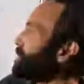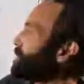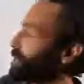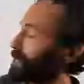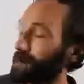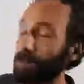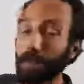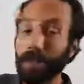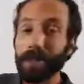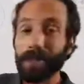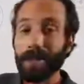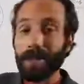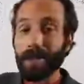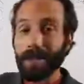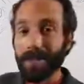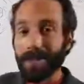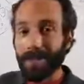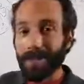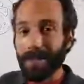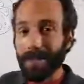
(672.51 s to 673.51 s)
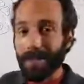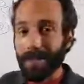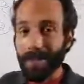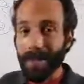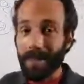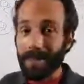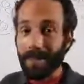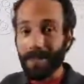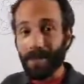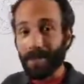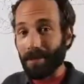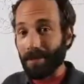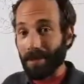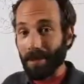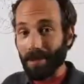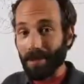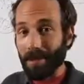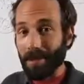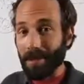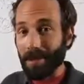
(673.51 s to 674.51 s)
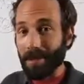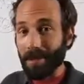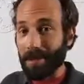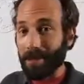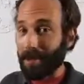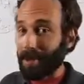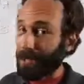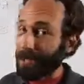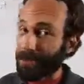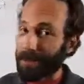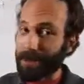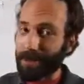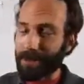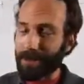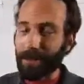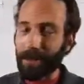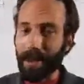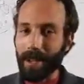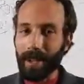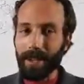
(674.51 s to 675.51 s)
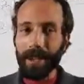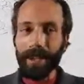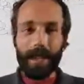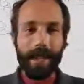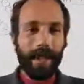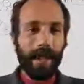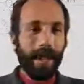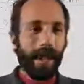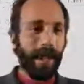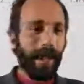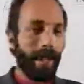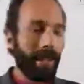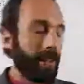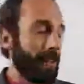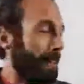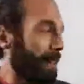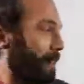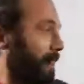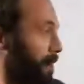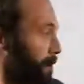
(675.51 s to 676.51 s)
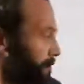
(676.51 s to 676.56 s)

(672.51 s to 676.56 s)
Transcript: experiment and this theory has its own theme song already, which is great. And